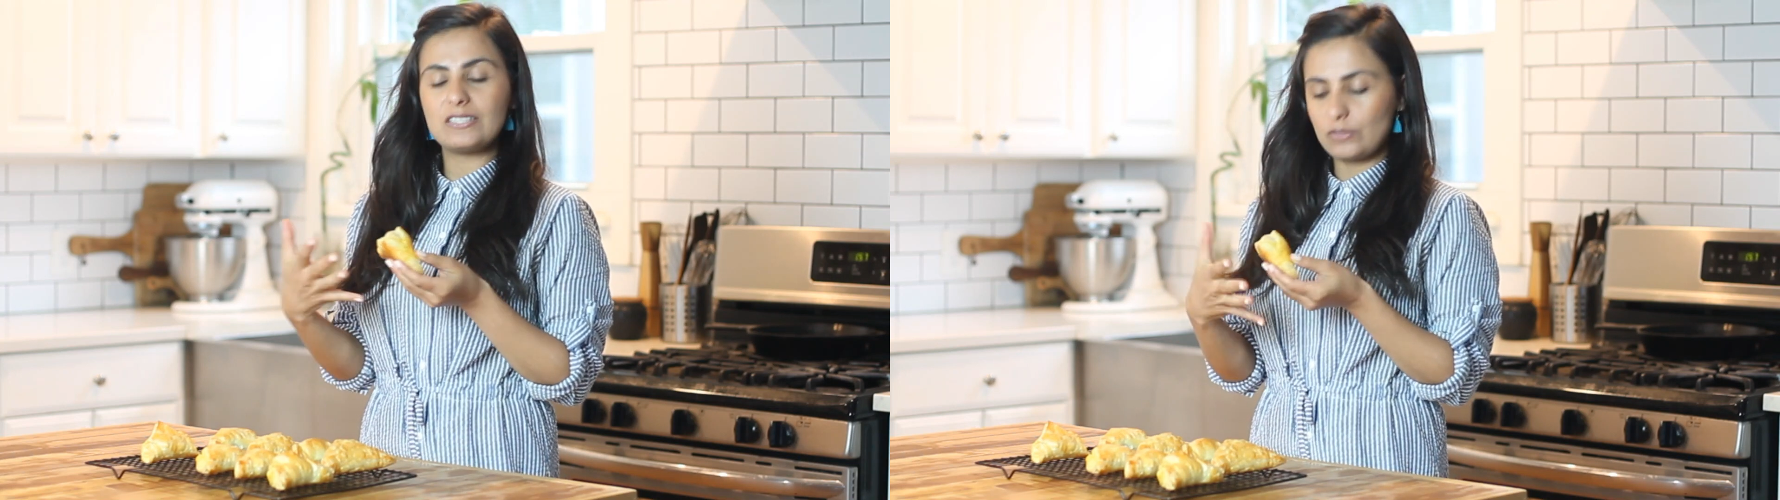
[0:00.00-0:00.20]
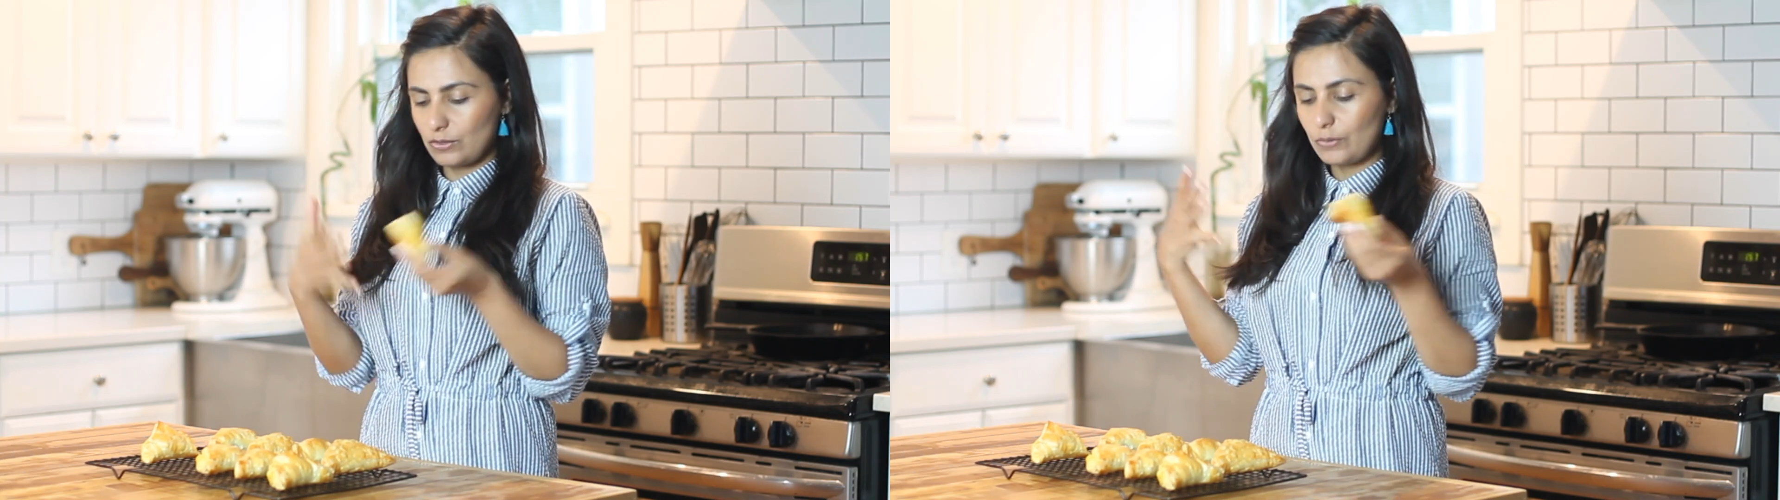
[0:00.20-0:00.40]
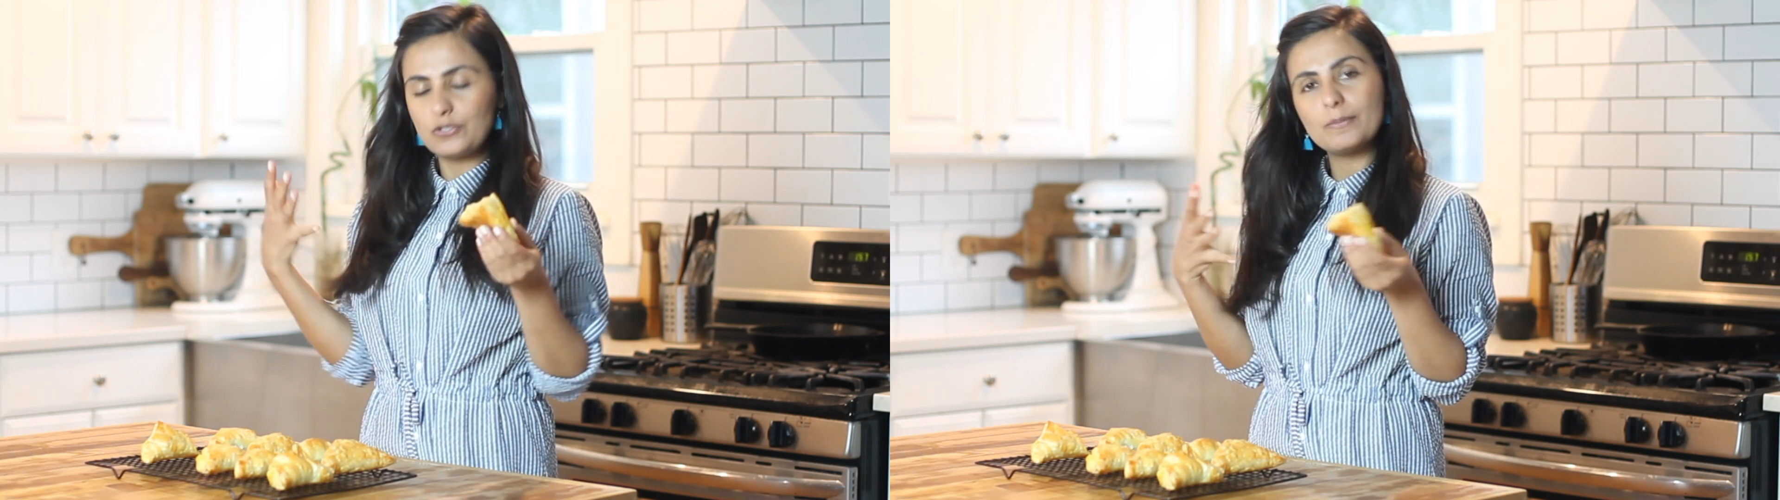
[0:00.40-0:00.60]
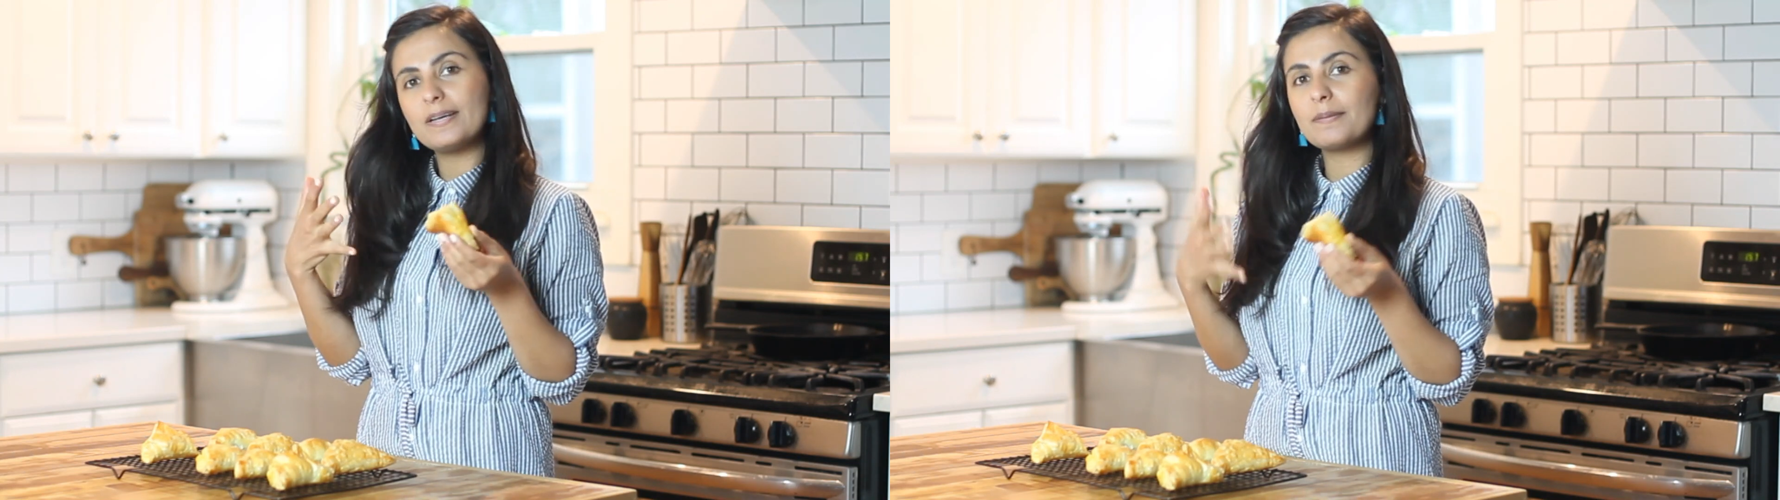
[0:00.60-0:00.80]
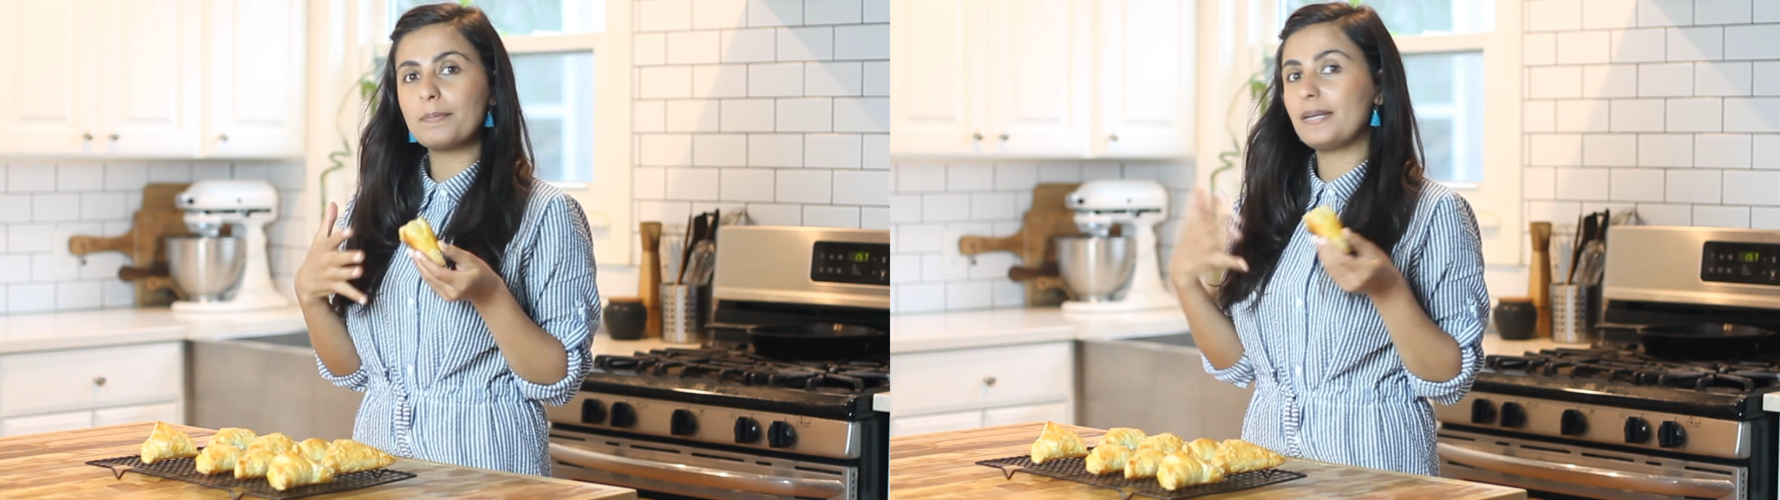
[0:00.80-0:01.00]
so it's going to make
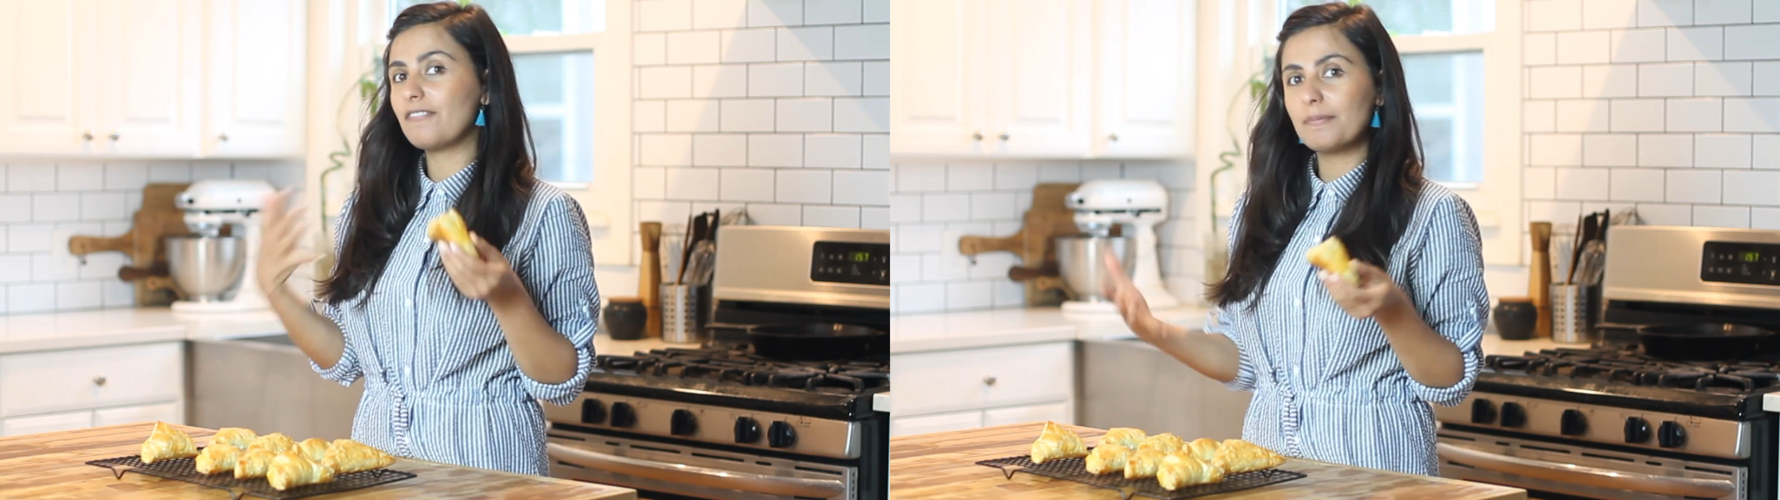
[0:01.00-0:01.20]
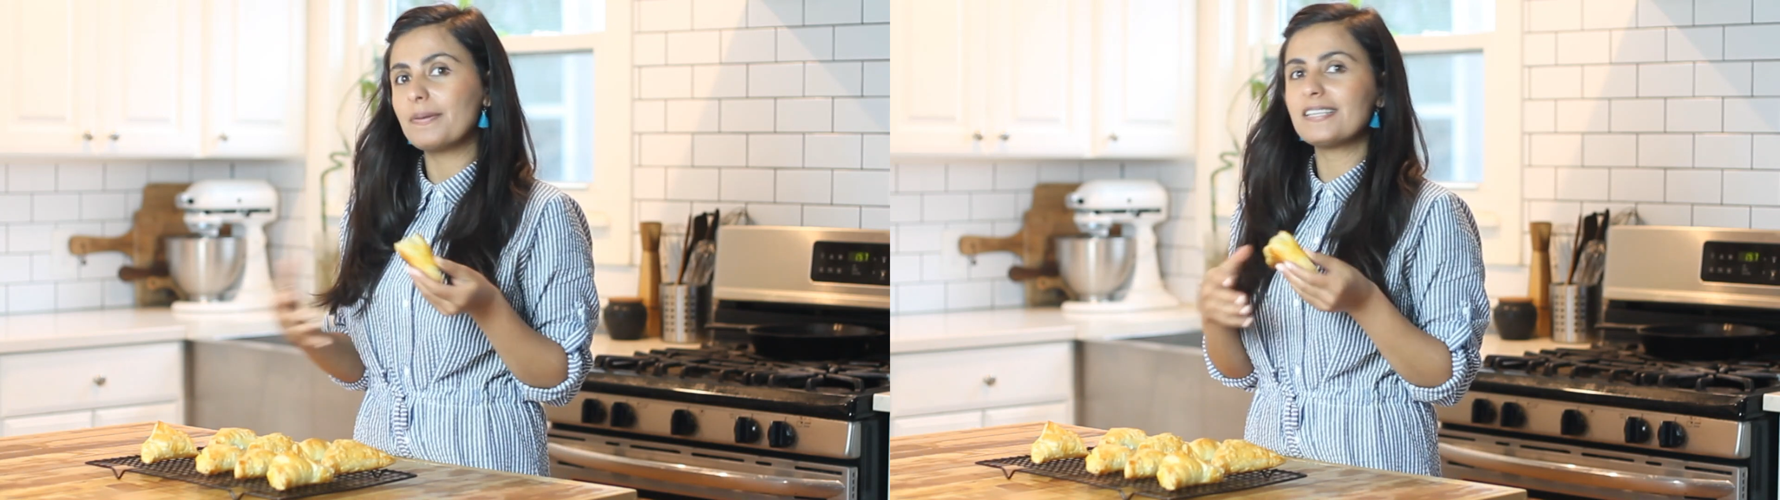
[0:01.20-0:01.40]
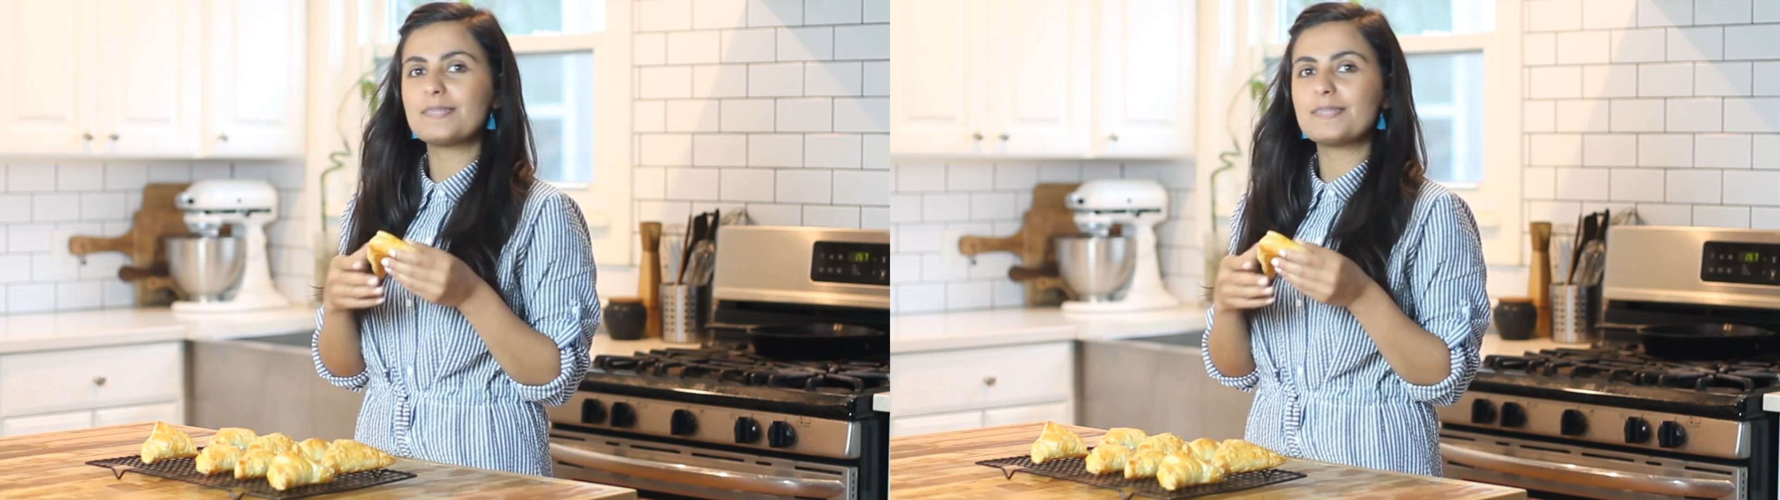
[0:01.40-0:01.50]
a bit of a mess,